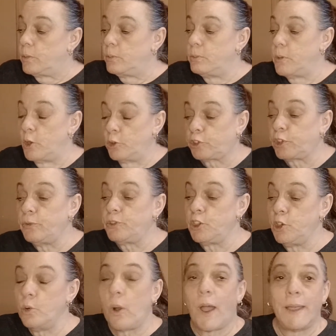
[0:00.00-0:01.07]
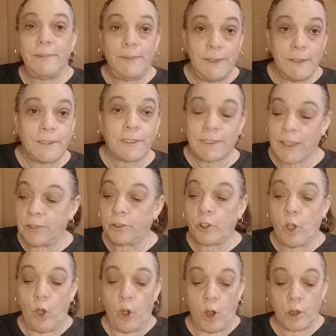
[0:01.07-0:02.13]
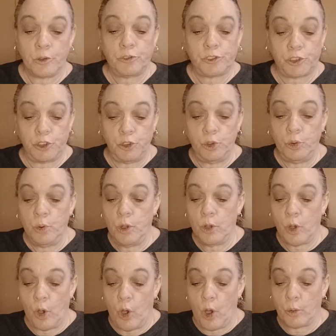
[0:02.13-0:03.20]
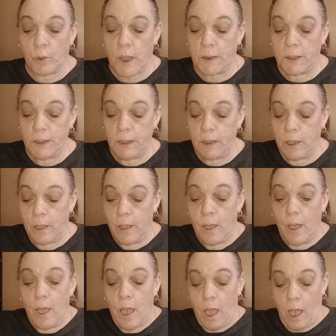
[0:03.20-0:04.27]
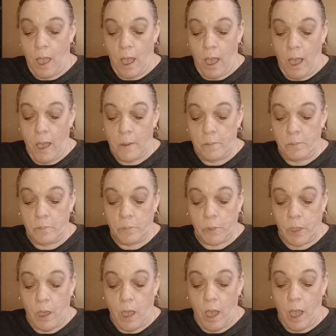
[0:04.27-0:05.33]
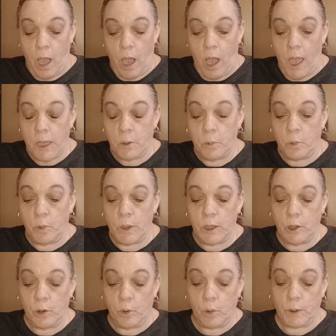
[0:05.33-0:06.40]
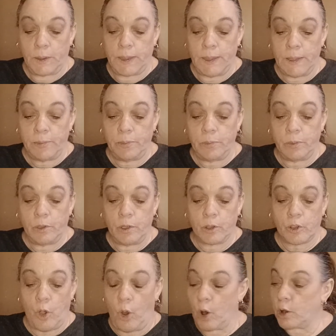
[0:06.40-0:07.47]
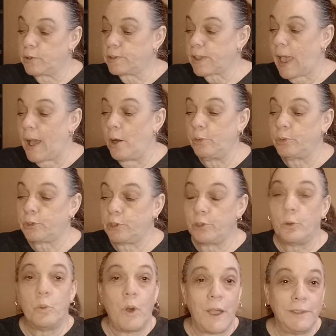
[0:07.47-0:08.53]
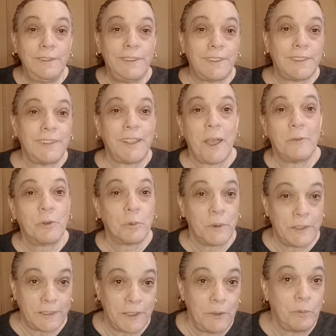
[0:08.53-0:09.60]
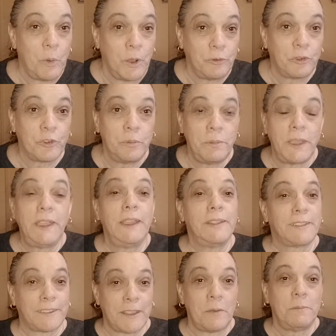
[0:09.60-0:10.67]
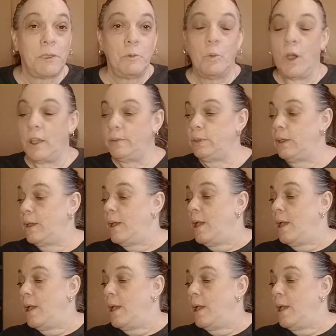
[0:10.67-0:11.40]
most of you I did send a card to already. Um, I will get cards out to the ones that haven't received one from me and sent me one.